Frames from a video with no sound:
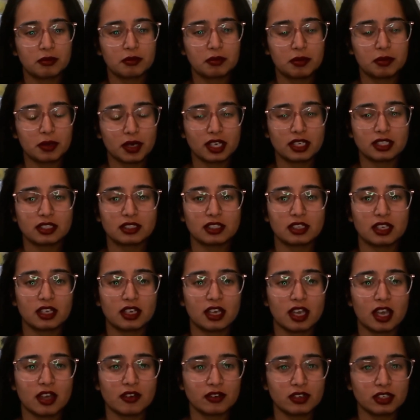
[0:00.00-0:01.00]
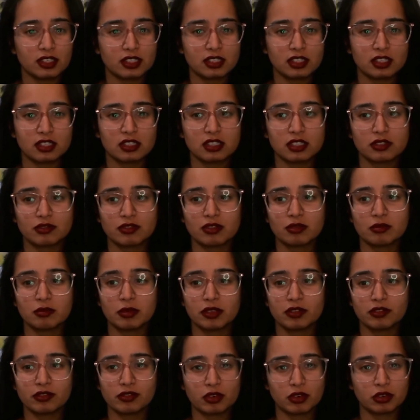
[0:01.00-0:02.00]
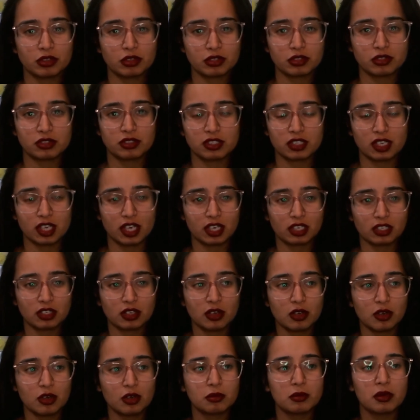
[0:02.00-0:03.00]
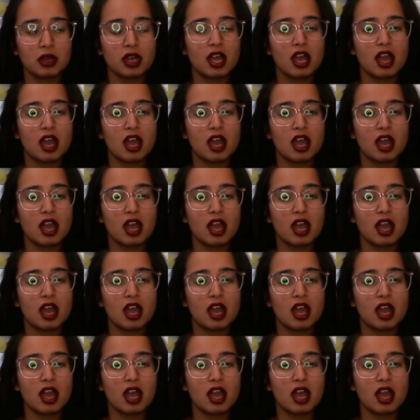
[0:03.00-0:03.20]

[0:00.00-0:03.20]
But ever since we've been forced to stay at home,